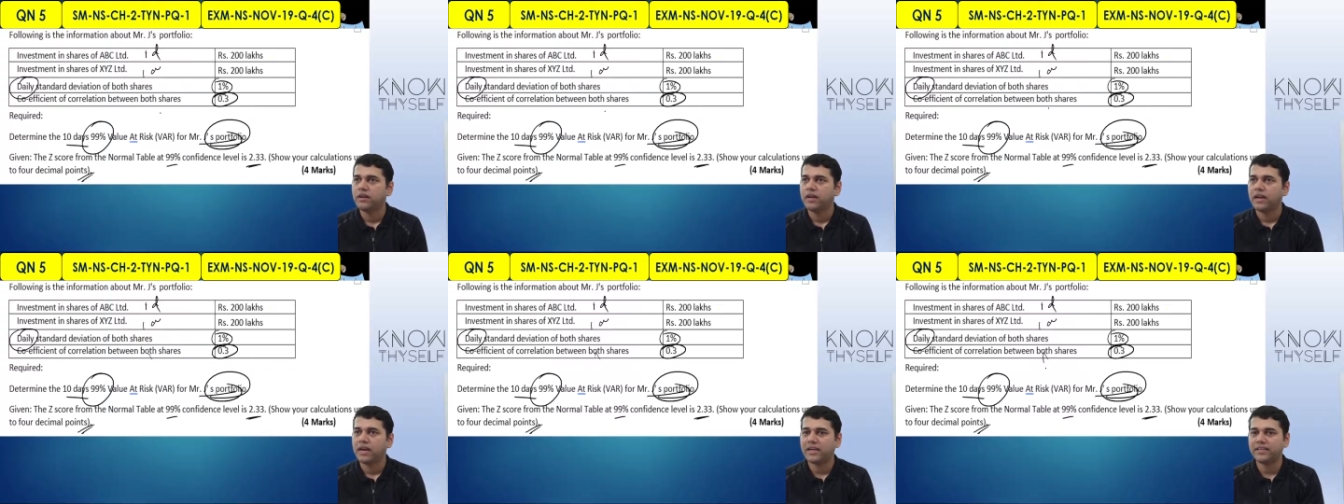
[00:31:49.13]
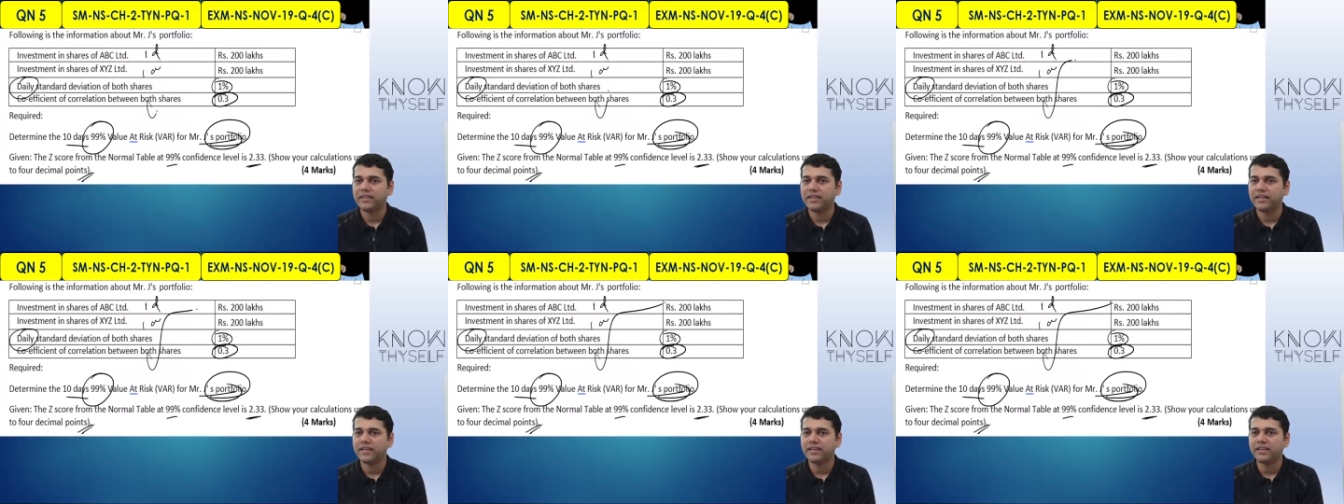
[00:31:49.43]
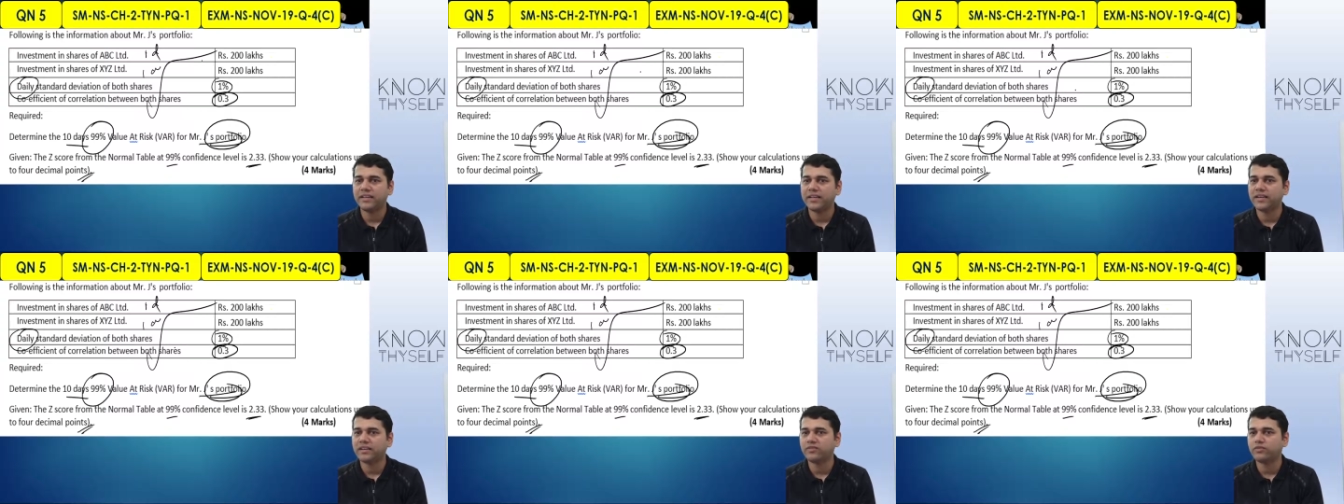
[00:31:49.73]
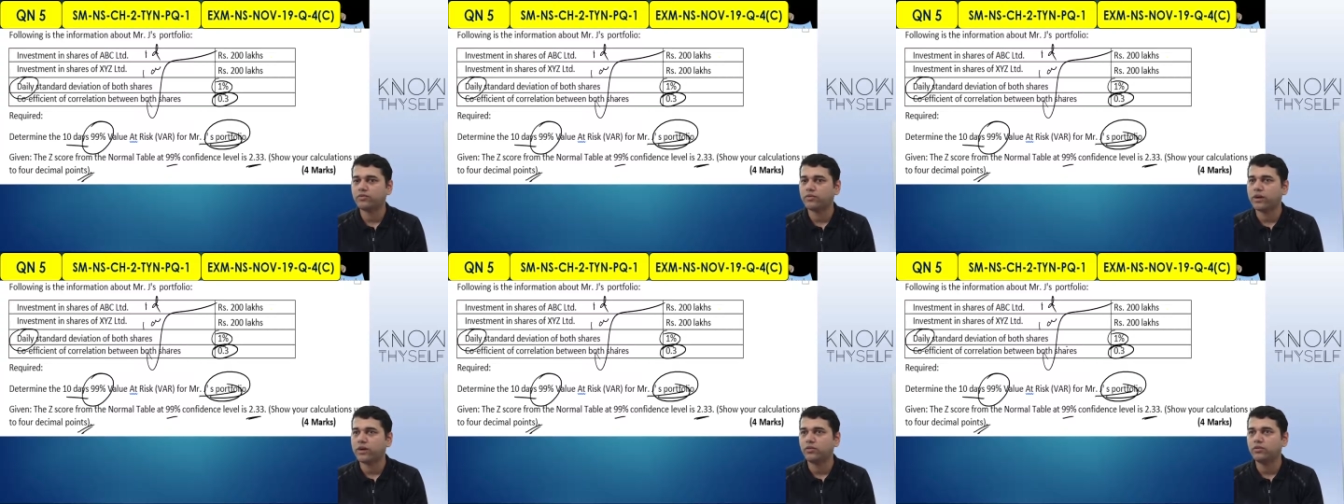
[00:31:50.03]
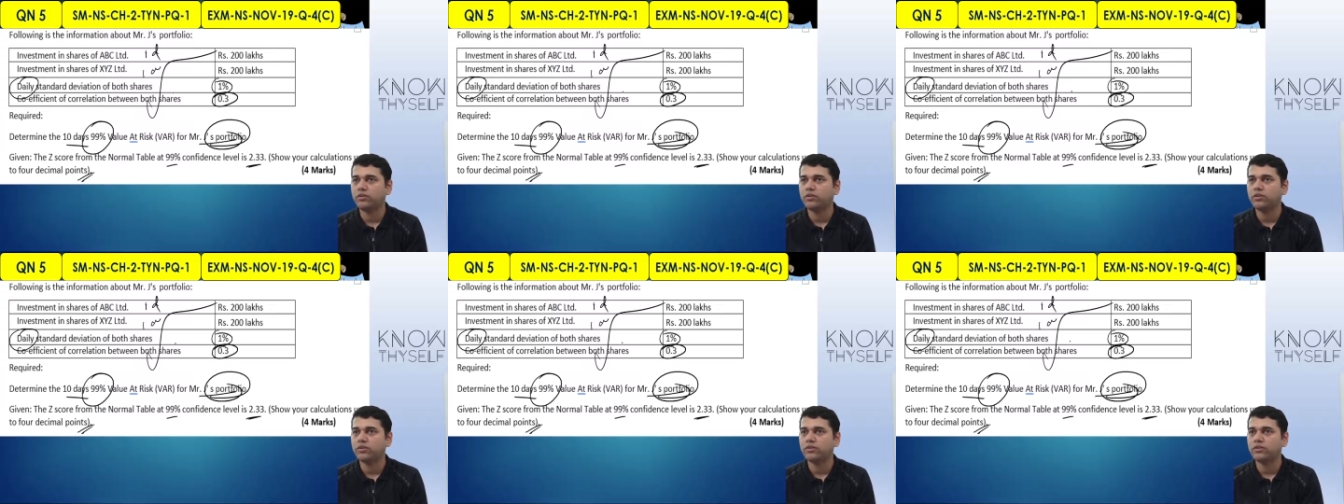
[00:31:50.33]
and then take a square
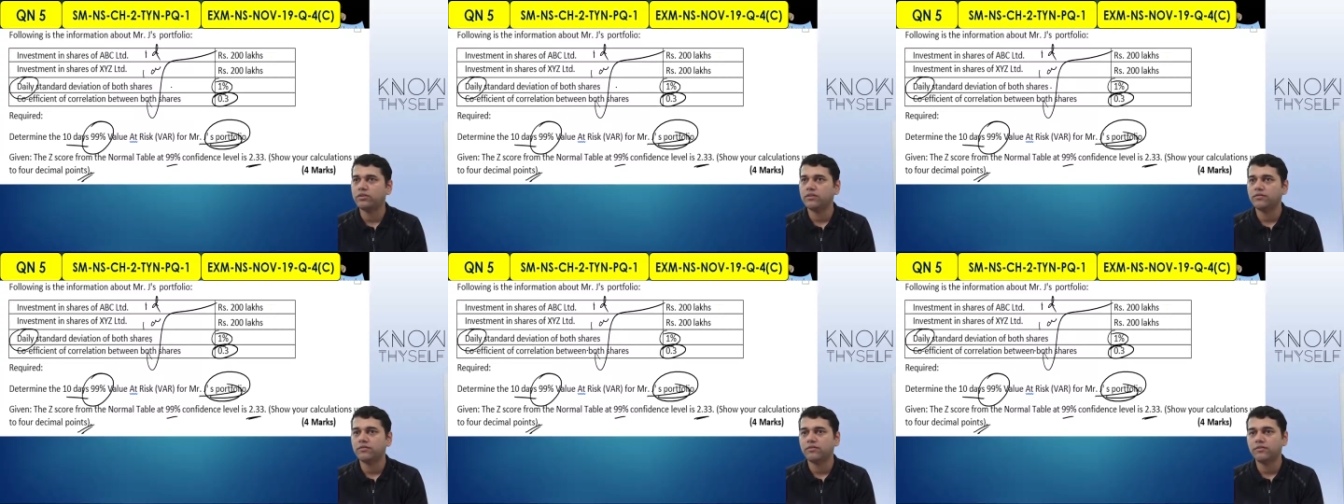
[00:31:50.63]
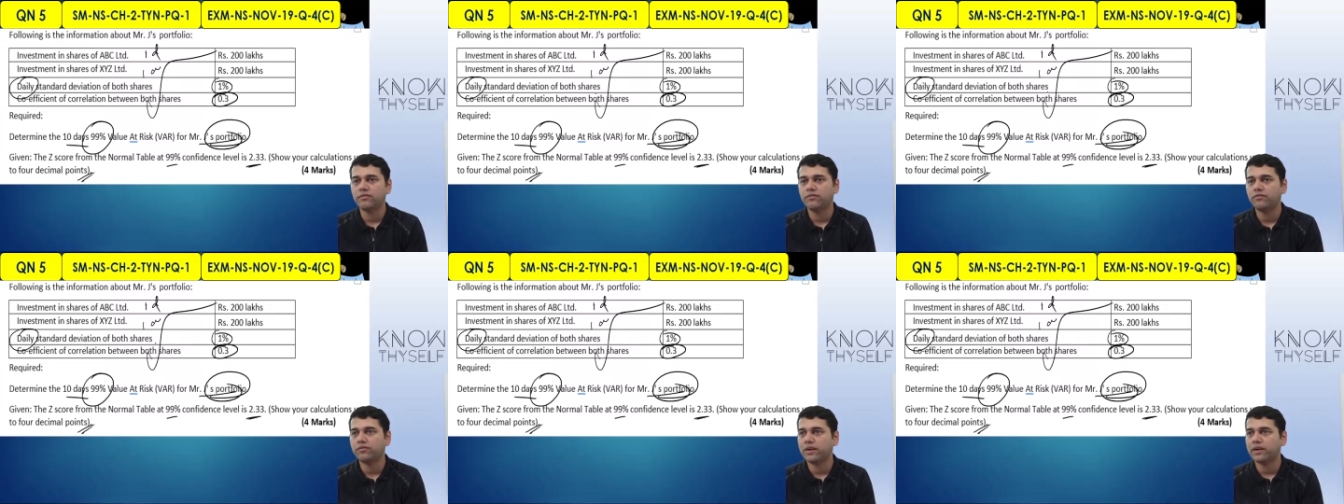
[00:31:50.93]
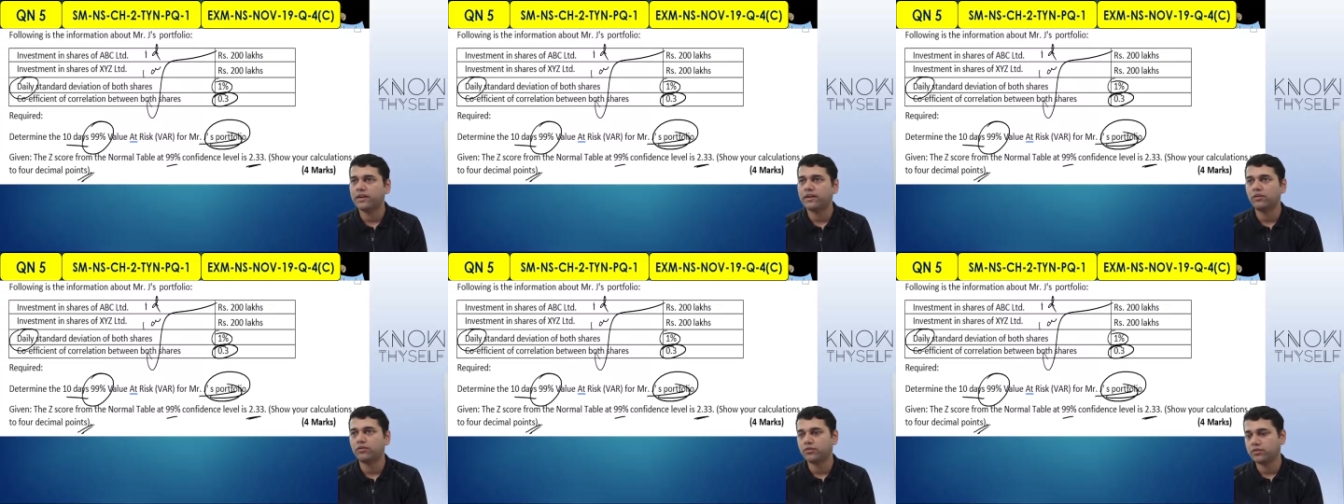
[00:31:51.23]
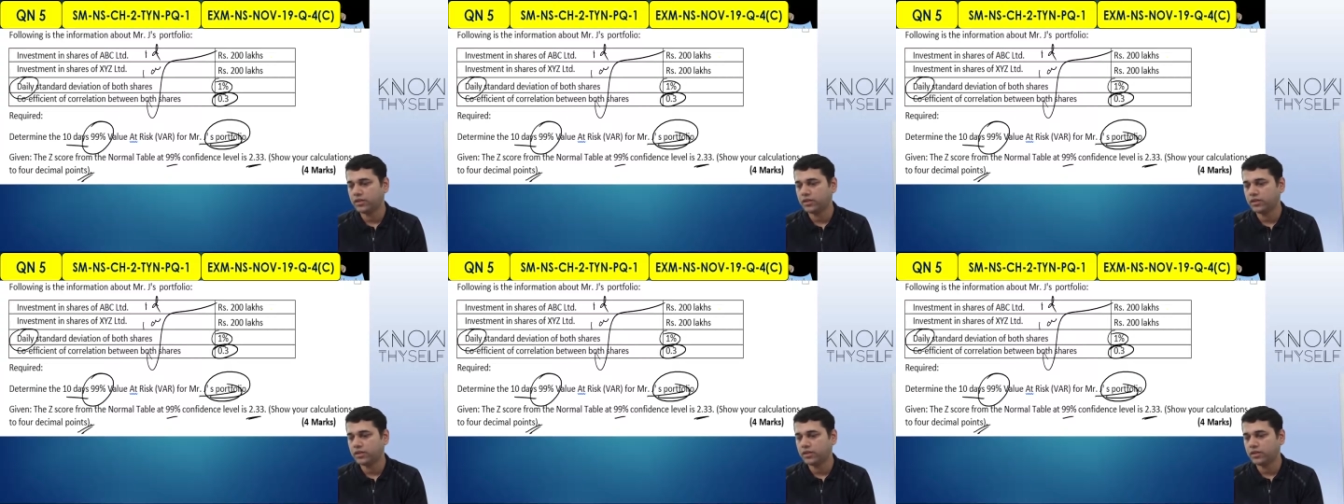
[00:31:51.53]
root find out